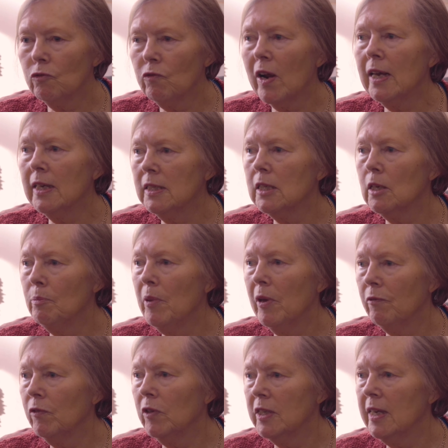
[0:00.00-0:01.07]
to rise up
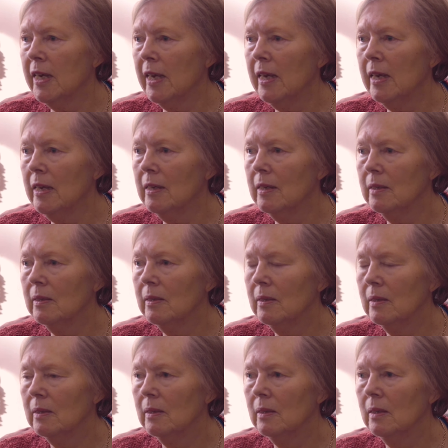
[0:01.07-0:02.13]
every day.
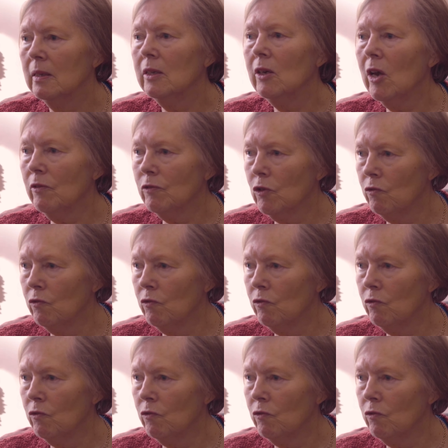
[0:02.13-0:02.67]
You have